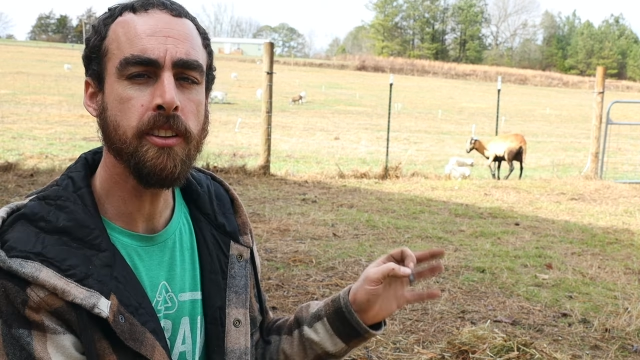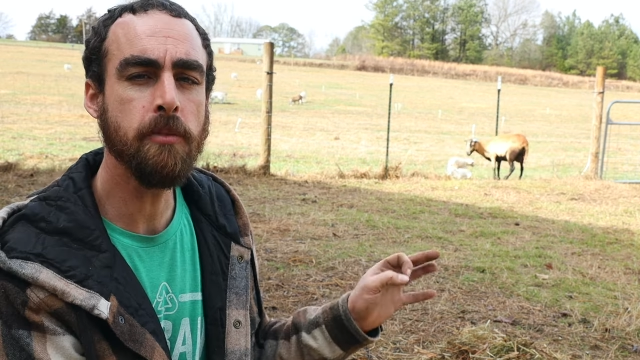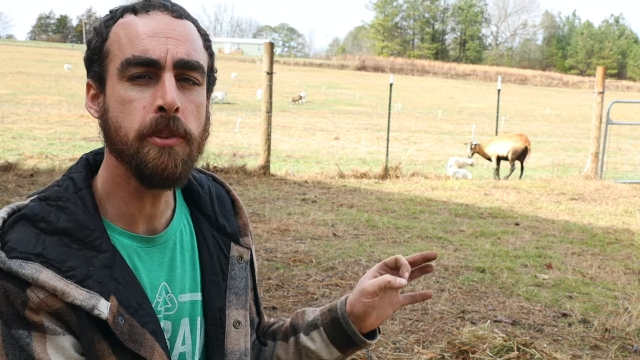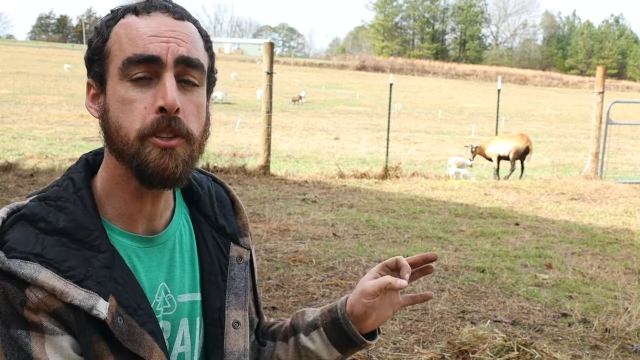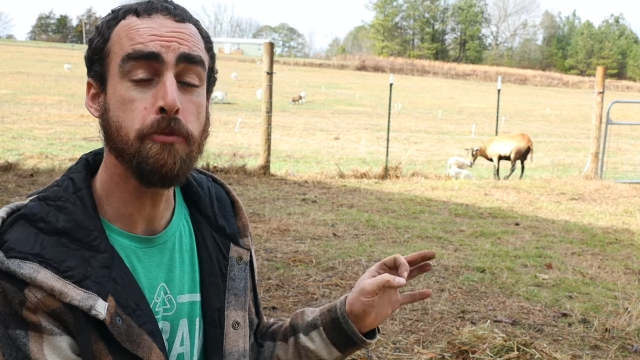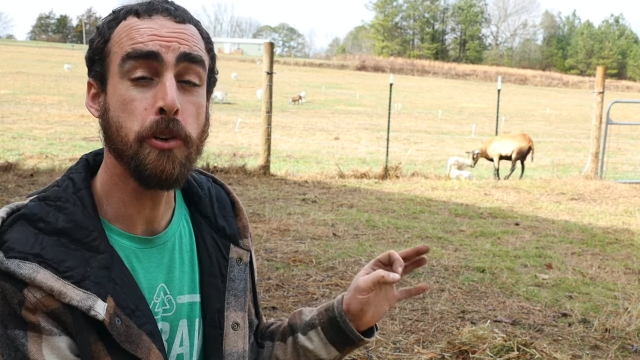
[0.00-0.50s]
of them
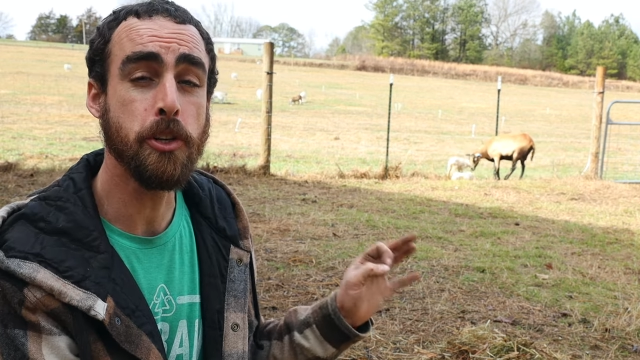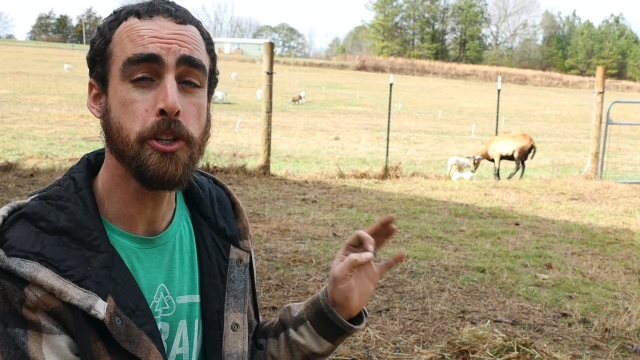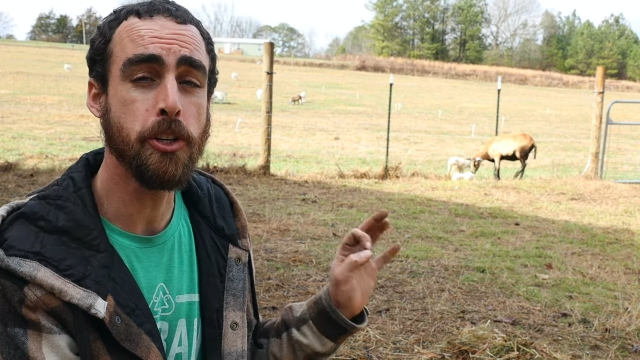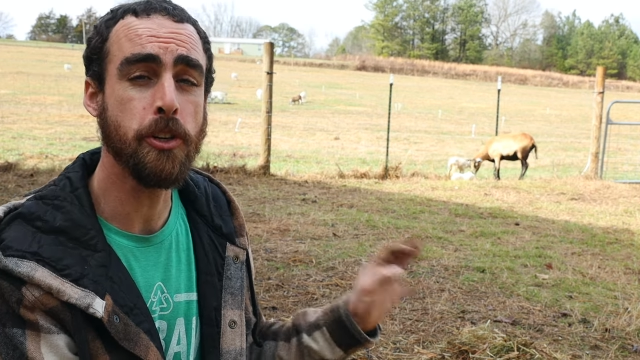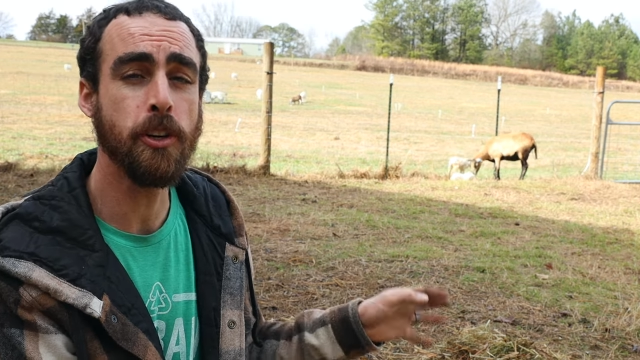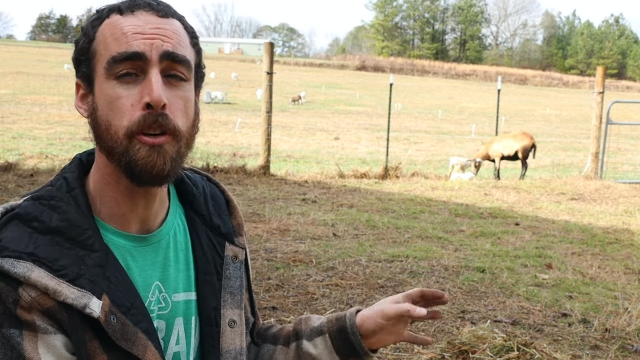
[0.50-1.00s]
is for
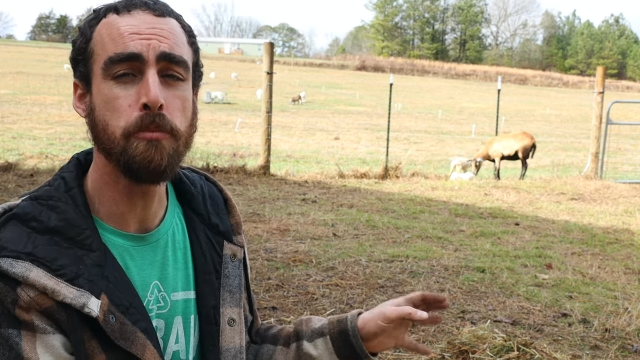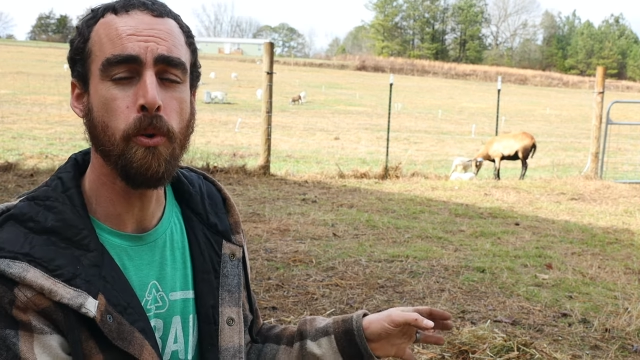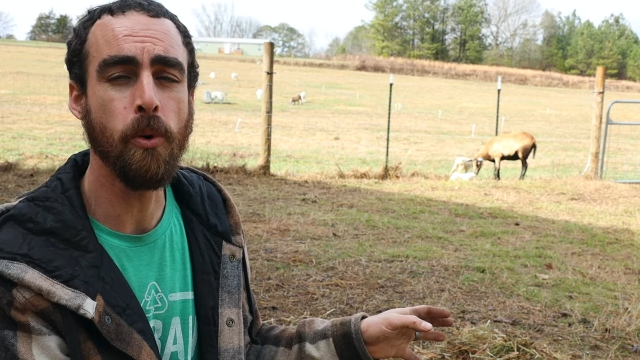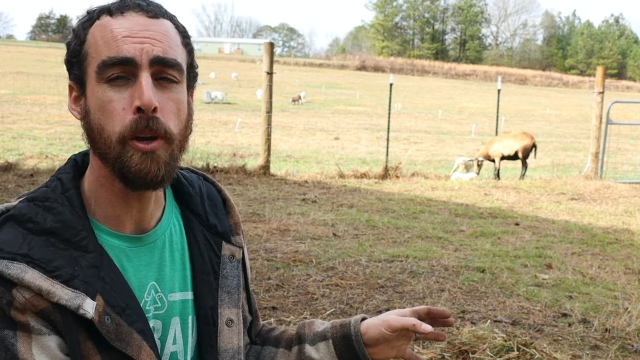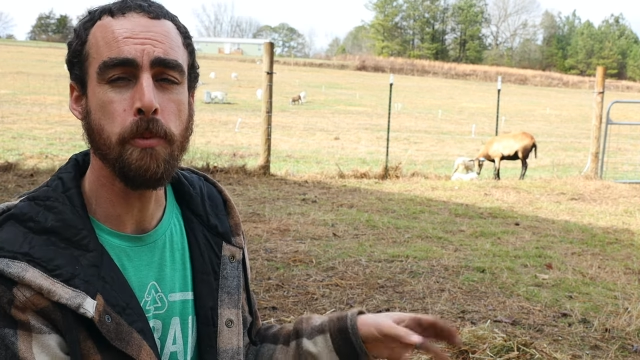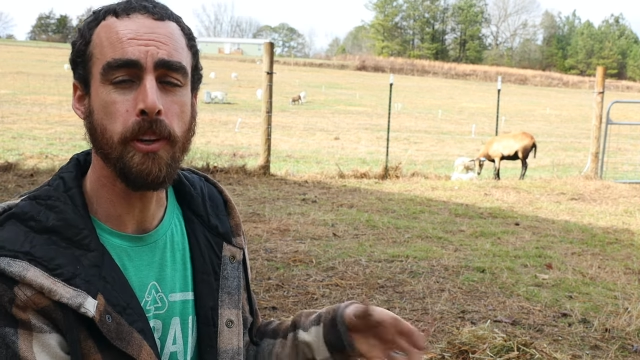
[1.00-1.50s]
sure a
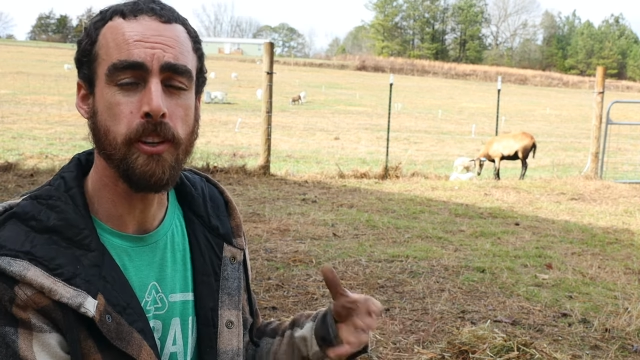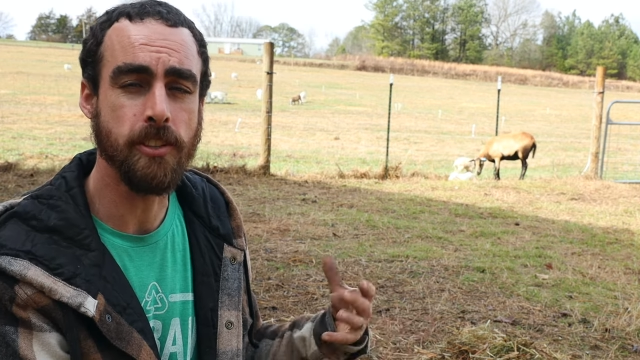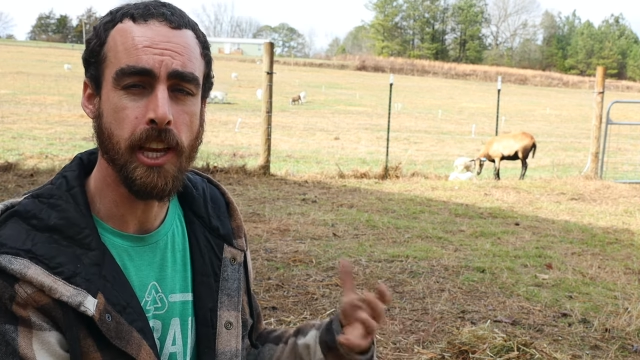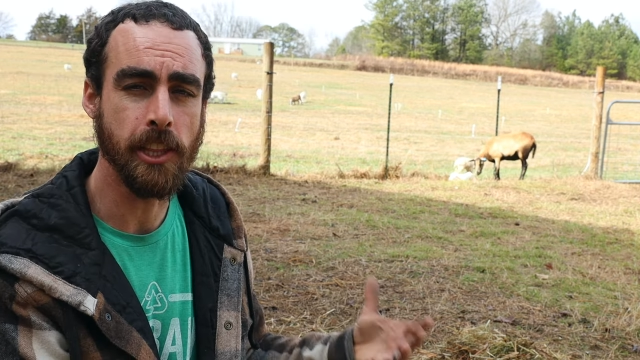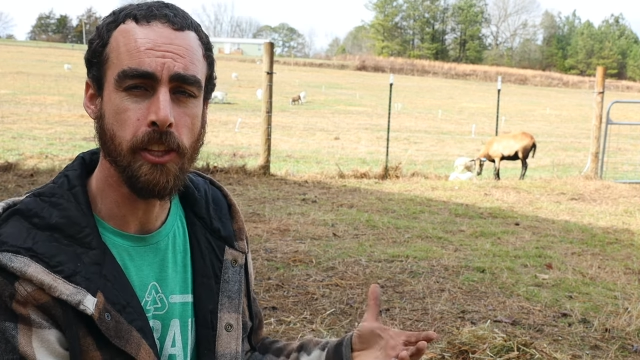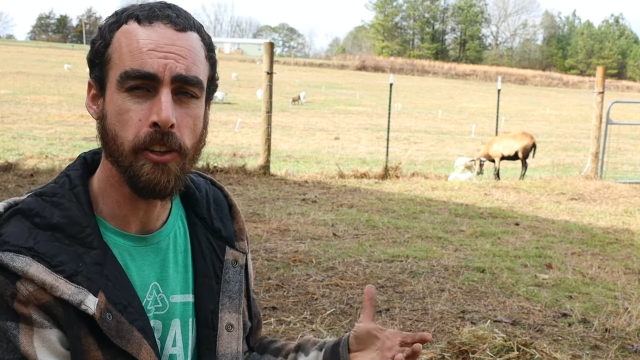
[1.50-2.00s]
boy because
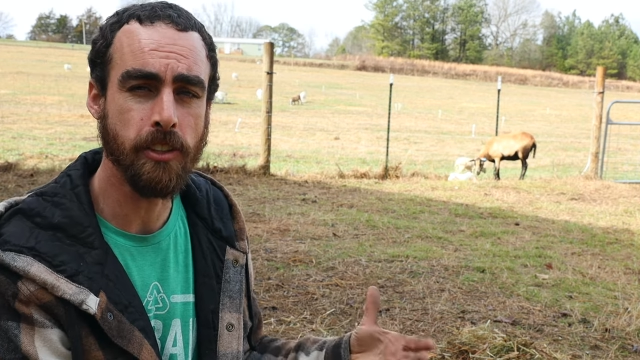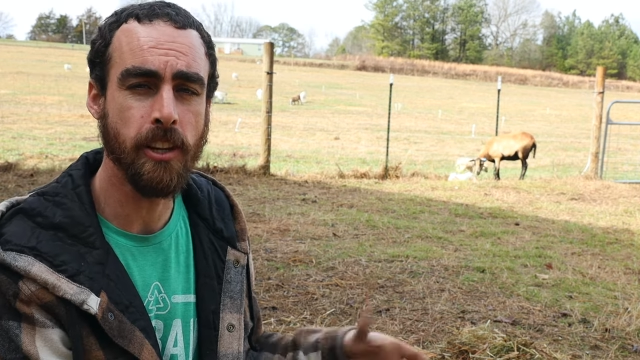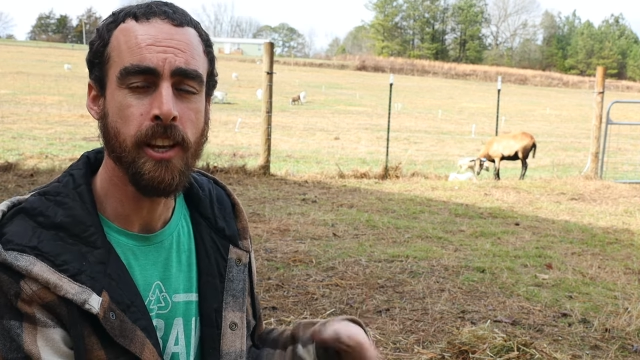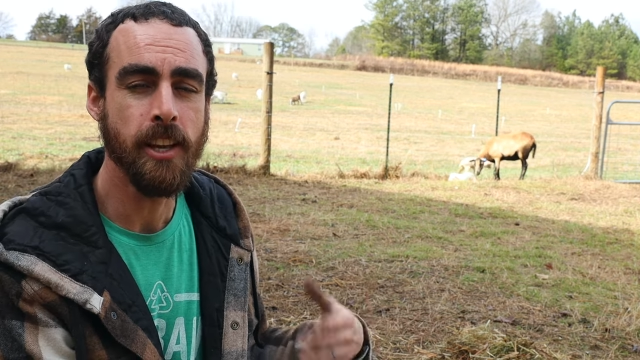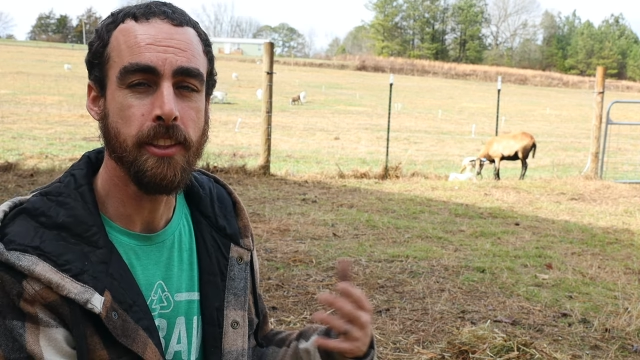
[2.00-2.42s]
I looked.